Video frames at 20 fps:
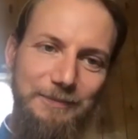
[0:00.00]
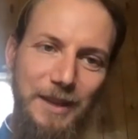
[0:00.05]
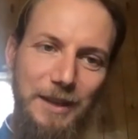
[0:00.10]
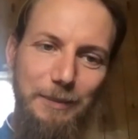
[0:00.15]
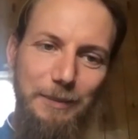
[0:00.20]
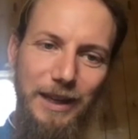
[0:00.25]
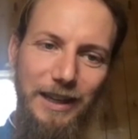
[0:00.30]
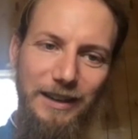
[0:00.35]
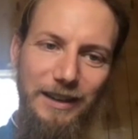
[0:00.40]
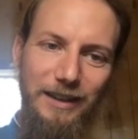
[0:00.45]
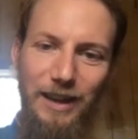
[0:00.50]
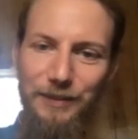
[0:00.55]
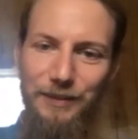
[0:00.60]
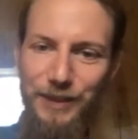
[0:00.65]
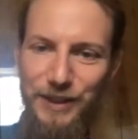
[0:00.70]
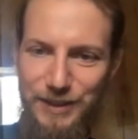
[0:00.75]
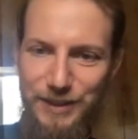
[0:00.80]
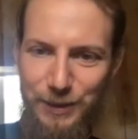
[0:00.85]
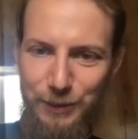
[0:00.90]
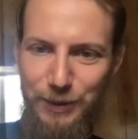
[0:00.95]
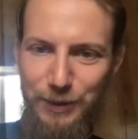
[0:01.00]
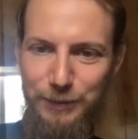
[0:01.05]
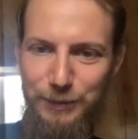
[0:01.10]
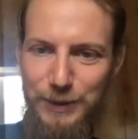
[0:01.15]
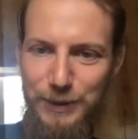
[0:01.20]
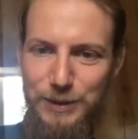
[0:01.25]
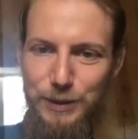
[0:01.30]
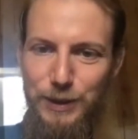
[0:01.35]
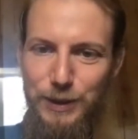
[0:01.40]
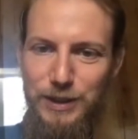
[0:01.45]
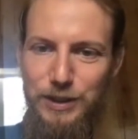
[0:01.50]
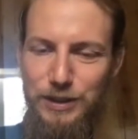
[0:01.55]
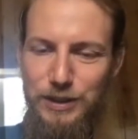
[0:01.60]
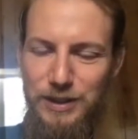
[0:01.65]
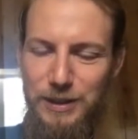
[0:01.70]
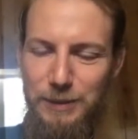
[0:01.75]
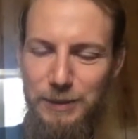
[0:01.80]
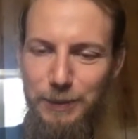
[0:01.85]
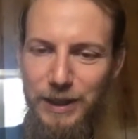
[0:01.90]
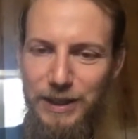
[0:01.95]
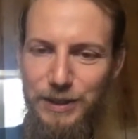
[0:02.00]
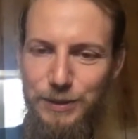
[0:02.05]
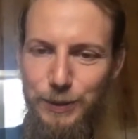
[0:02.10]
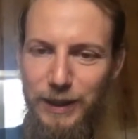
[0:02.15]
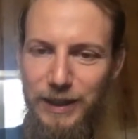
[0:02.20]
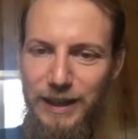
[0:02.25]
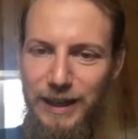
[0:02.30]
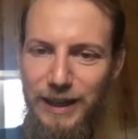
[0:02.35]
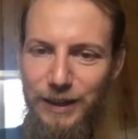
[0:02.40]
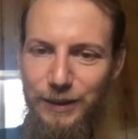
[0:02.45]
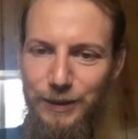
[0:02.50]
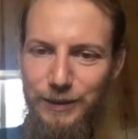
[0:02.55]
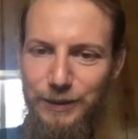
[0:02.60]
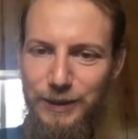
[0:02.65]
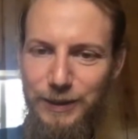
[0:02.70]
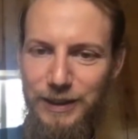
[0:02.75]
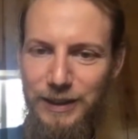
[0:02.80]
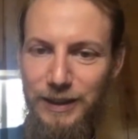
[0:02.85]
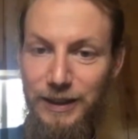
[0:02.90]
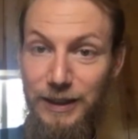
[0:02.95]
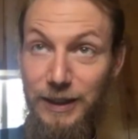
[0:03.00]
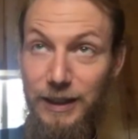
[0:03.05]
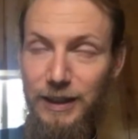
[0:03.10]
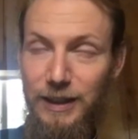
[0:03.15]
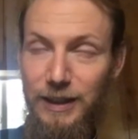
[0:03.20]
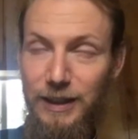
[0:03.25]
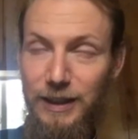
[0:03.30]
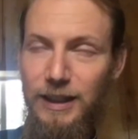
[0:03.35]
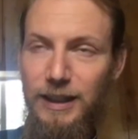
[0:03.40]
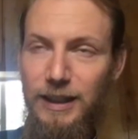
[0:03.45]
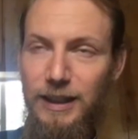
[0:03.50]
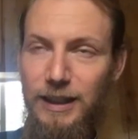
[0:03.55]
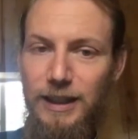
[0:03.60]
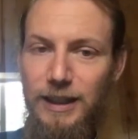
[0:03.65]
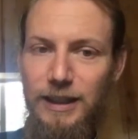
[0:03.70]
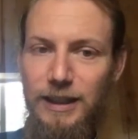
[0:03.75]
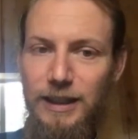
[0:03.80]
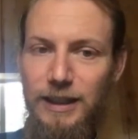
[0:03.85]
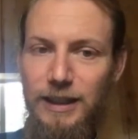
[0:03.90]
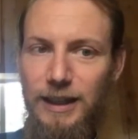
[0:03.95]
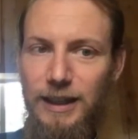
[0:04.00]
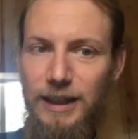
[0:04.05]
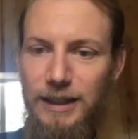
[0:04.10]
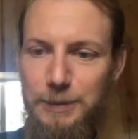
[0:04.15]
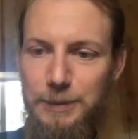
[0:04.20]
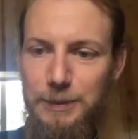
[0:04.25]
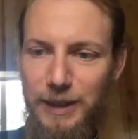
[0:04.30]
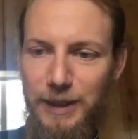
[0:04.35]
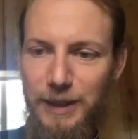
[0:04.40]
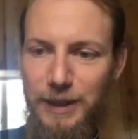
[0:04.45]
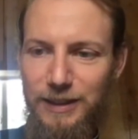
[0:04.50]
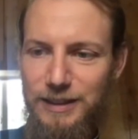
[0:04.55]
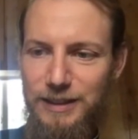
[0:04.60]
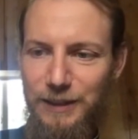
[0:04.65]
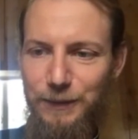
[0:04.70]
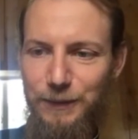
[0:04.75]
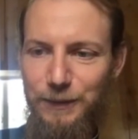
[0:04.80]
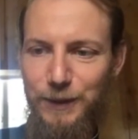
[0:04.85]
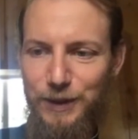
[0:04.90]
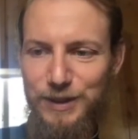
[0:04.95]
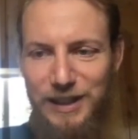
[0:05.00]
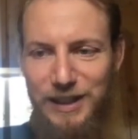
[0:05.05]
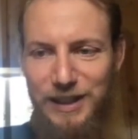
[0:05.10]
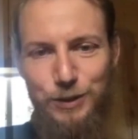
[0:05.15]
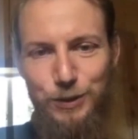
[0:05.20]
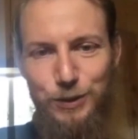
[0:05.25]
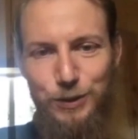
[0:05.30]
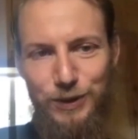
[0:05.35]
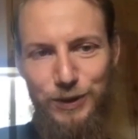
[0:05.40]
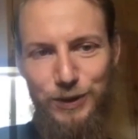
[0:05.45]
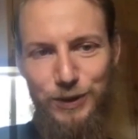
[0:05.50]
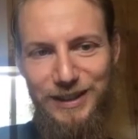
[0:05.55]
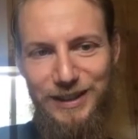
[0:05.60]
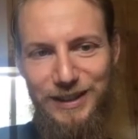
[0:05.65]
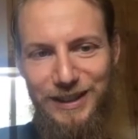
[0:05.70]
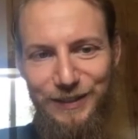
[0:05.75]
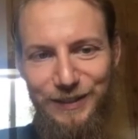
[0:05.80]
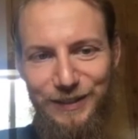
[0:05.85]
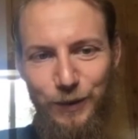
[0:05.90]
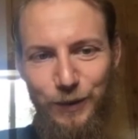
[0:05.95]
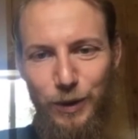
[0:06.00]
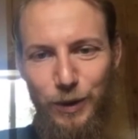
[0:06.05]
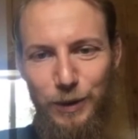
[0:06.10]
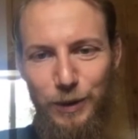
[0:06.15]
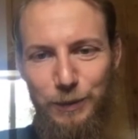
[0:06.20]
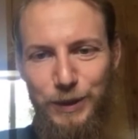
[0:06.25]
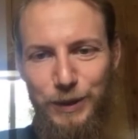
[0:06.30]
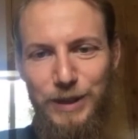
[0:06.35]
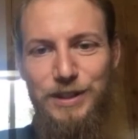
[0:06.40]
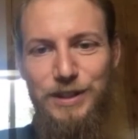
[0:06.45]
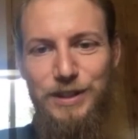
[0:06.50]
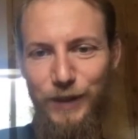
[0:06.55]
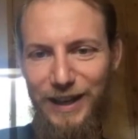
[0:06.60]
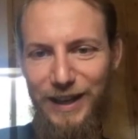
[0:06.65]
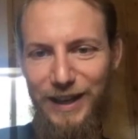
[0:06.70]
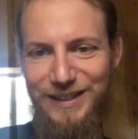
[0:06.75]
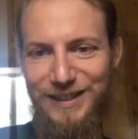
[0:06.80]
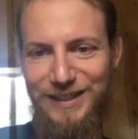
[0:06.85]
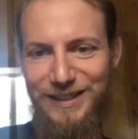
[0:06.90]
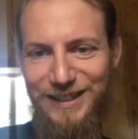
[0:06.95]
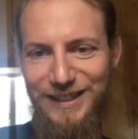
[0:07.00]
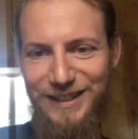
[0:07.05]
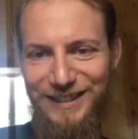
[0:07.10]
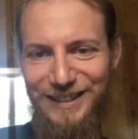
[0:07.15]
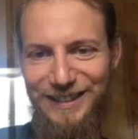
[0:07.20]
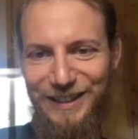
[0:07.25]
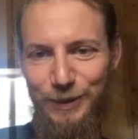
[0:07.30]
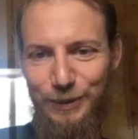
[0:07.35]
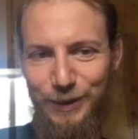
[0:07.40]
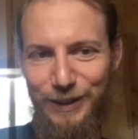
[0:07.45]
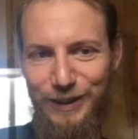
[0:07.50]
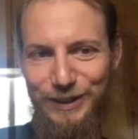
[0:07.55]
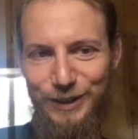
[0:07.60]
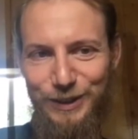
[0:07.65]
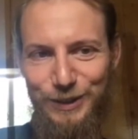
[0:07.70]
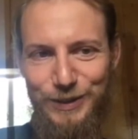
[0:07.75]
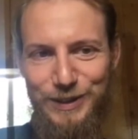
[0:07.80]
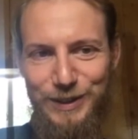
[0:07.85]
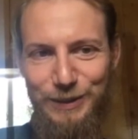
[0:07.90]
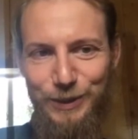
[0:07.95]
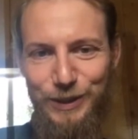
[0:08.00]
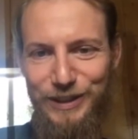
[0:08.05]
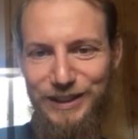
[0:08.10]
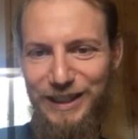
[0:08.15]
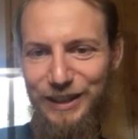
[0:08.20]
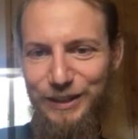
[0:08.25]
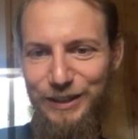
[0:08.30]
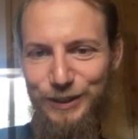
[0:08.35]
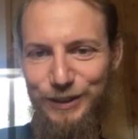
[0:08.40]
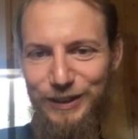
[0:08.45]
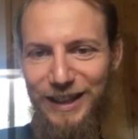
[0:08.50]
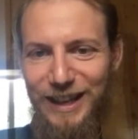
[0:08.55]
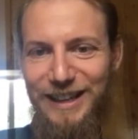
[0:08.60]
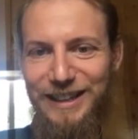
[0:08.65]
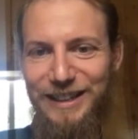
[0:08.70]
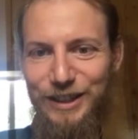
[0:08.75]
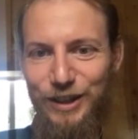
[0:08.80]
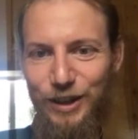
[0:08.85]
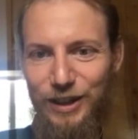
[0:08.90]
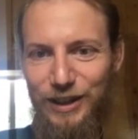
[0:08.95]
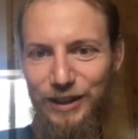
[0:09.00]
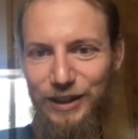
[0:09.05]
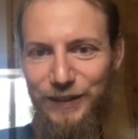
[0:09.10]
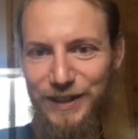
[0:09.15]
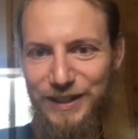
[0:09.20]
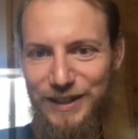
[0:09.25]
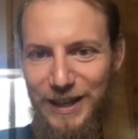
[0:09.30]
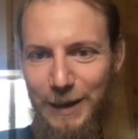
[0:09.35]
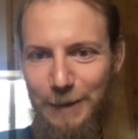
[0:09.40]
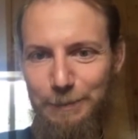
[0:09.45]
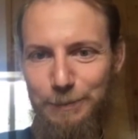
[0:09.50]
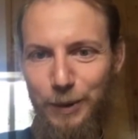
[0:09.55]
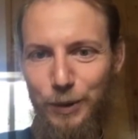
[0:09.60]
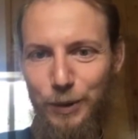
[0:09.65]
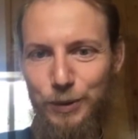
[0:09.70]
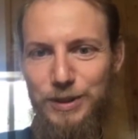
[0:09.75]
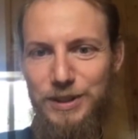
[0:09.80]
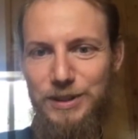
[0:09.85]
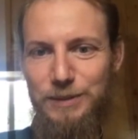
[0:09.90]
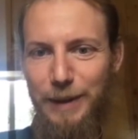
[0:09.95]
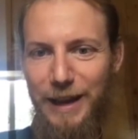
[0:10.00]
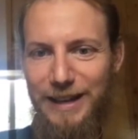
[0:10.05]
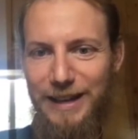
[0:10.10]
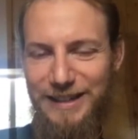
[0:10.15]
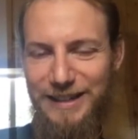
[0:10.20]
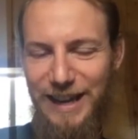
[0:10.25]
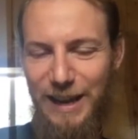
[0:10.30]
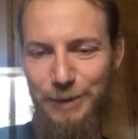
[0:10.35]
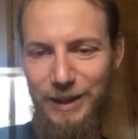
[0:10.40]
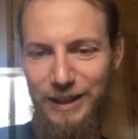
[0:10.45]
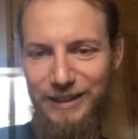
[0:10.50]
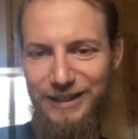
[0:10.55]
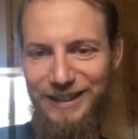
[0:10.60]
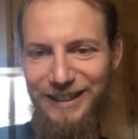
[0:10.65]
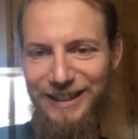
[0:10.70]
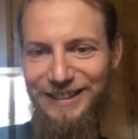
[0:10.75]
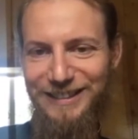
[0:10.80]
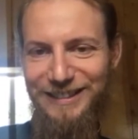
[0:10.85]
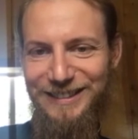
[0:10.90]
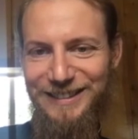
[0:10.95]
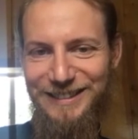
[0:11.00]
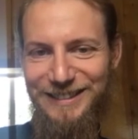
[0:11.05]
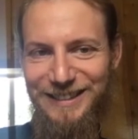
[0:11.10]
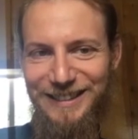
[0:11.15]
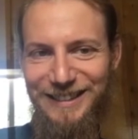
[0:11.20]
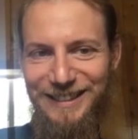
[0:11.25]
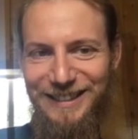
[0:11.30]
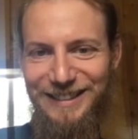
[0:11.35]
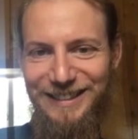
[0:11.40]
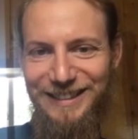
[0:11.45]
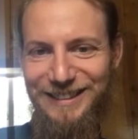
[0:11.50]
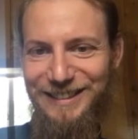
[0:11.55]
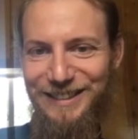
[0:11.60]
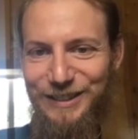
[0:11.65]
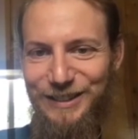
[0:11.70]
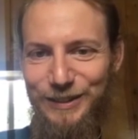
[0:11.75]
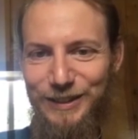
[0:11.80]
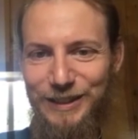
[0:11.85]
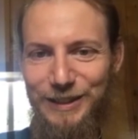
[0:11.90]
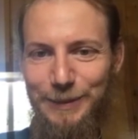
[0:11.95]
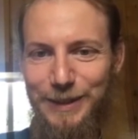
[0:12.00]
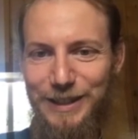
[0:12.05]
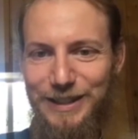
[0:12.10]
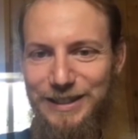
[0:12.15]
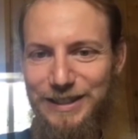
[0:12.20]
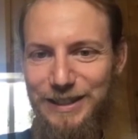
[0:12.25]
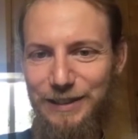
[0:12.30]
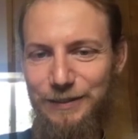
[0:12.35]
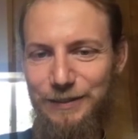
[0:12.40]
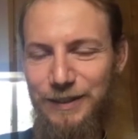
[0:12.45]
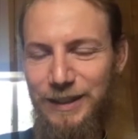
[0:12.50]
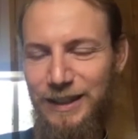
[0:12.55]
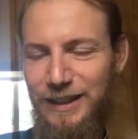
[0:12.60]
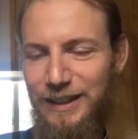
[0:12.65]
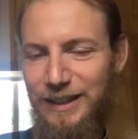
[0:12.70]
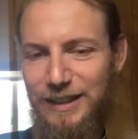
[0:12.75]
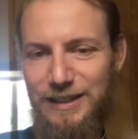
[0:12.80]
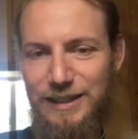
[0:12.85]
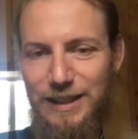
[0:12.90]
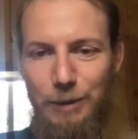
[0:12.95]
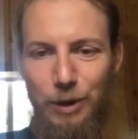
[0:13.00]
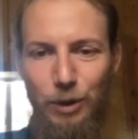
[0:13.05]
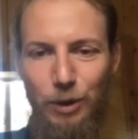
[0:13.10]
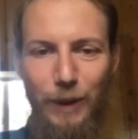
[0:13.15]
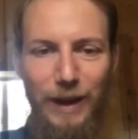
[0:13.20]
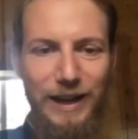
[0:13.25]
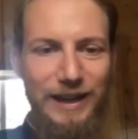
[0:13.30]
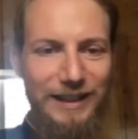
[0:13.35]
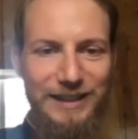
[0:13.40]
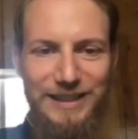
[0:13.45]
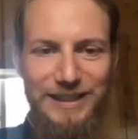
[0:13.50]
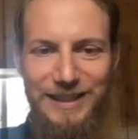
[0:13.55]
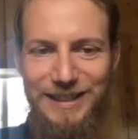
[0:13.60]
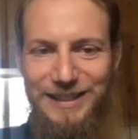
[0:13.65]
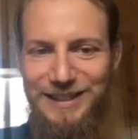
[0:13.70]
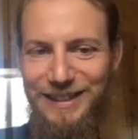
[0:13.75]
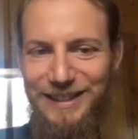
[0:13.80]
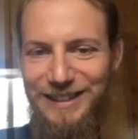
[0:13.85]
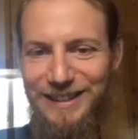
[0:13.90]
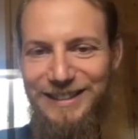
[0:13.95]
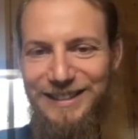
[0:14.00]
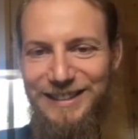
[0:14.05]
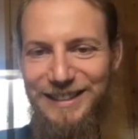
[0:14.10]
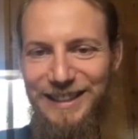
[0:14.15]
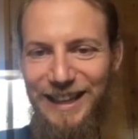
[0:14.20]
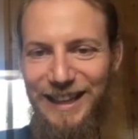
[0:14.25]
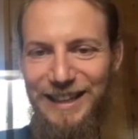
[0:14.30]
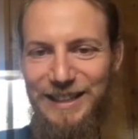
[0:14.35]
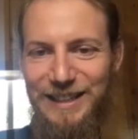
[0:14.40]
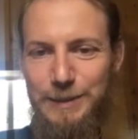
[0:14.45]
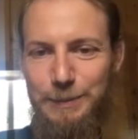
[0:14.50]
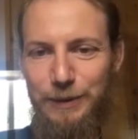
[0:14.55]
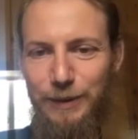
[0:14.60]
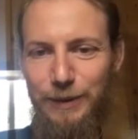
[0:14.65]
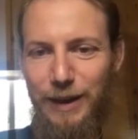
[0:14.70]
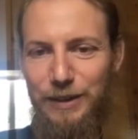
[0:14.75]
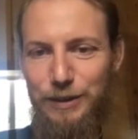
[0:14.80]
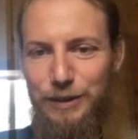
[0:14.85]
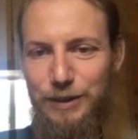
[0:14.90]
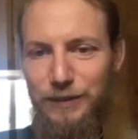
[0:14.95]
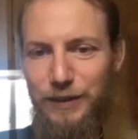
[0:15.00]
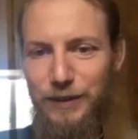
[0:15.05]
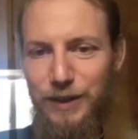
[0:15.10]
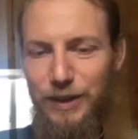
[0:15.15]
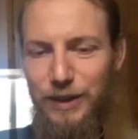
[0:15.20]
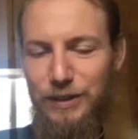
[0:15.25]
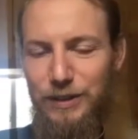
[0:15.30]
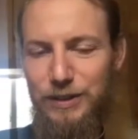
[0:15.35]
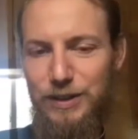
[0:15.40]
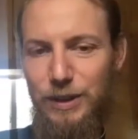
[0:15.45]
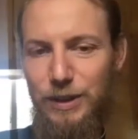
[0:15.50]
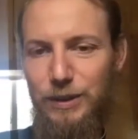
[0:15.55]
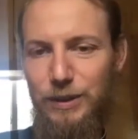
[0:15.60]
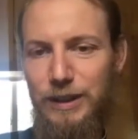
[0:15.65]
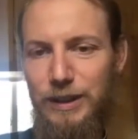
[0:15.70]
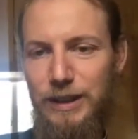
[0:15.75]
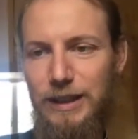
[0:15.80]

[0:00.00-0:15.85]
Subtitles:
but obviously with restrictions in place right now, and with, to be honest, difficult schedules. I had 4 priest friends that we wanted to go somewhere together, and lining all of us up post-pandemic and in the midst of summer wedding season and this and that has been rather difficult. So